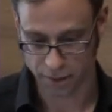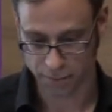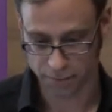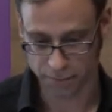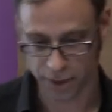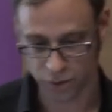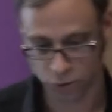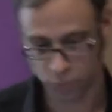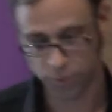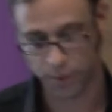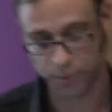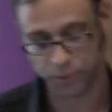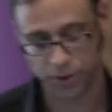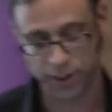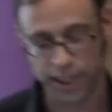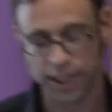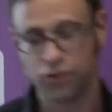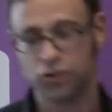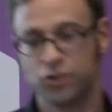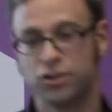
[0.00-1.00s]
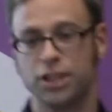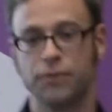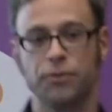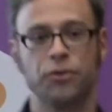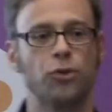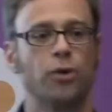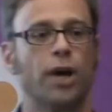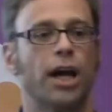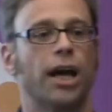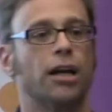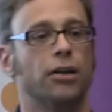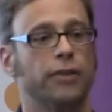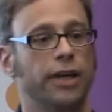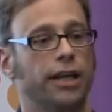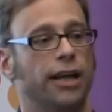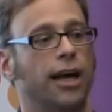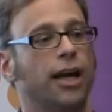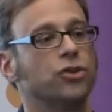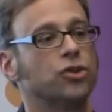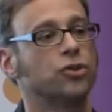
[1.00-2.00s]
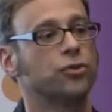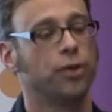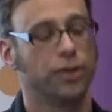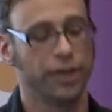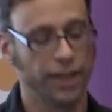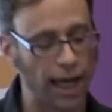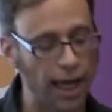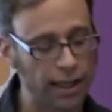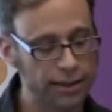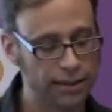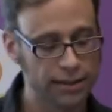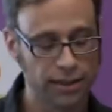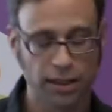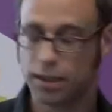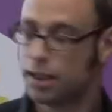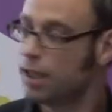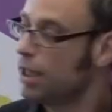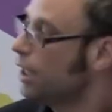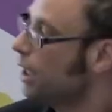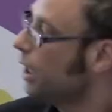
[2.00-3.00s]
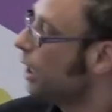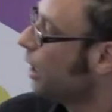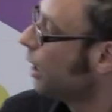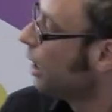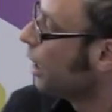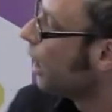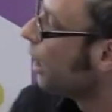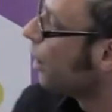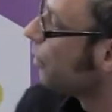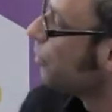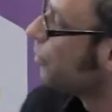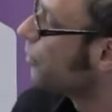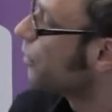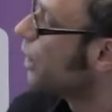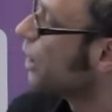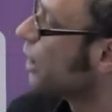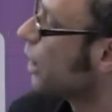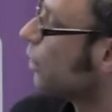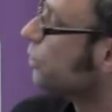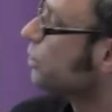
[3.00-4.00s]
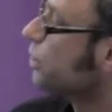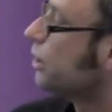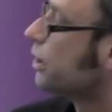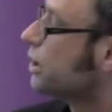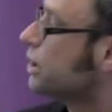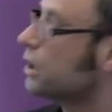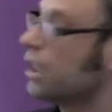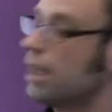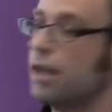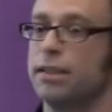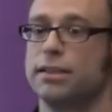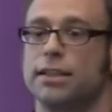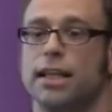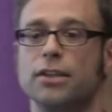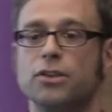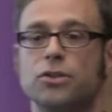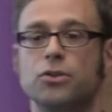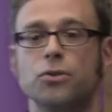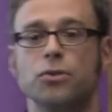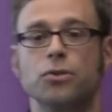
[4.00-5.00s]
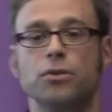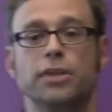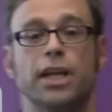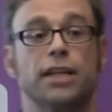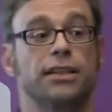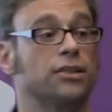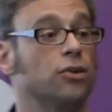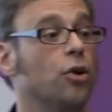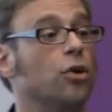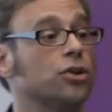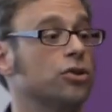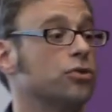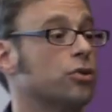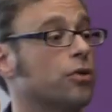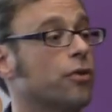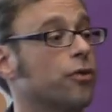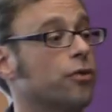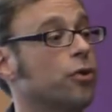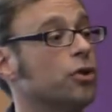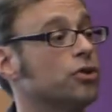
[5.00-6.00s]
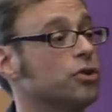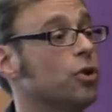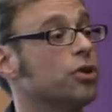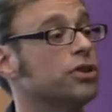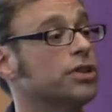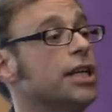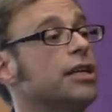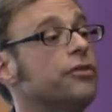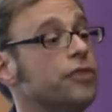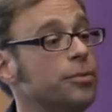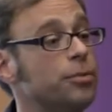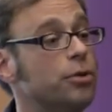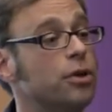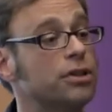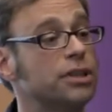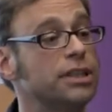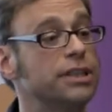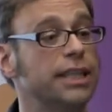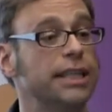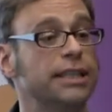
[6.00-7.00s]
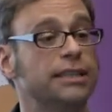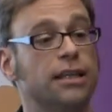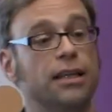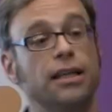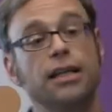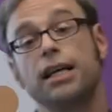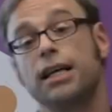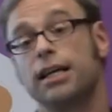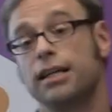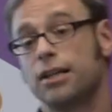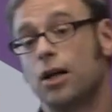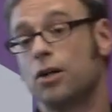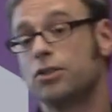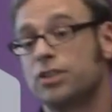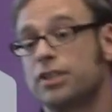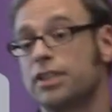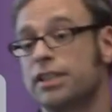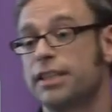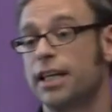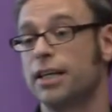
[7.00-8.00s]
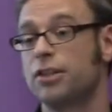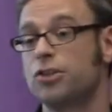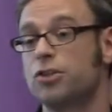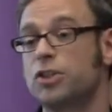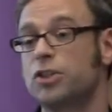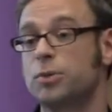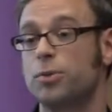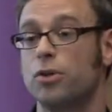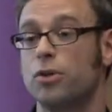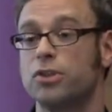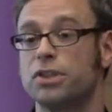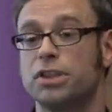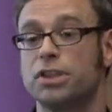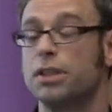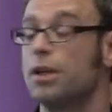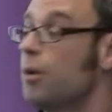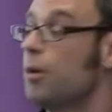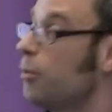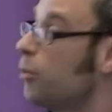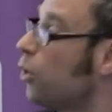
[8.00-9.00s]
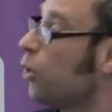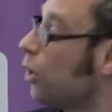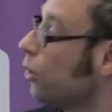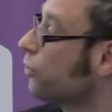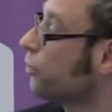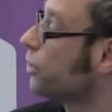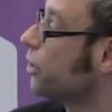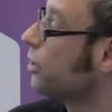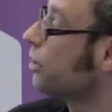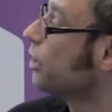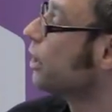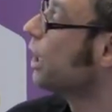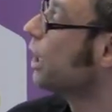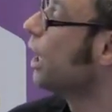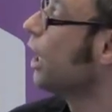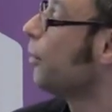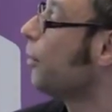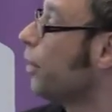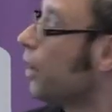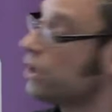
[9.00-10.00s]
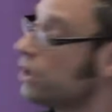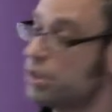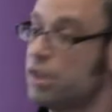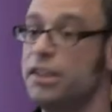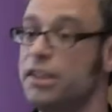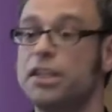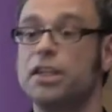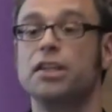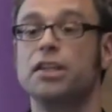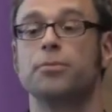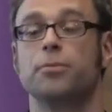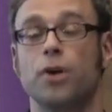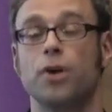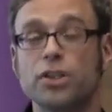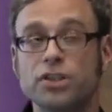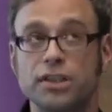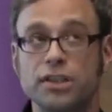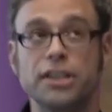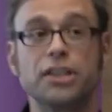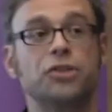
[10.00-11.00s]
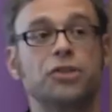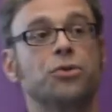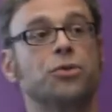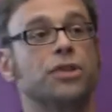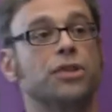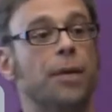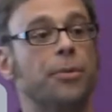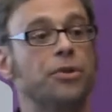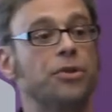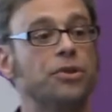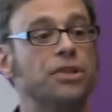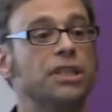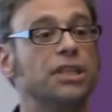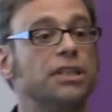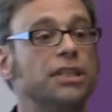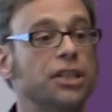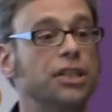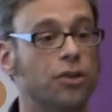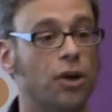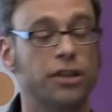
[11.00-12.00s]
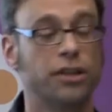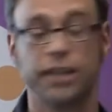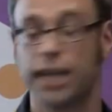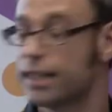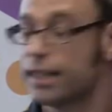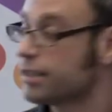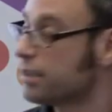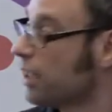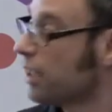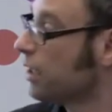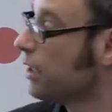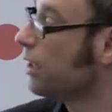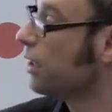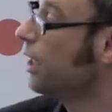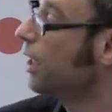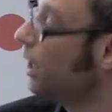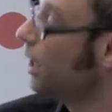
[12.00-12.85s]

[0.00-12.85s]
my two populations, even though I kind of had a hunch for the answer. Councillors tend to, that's all, of course, all self-reported data, councillors tend to respond more often personally to WTT contacts than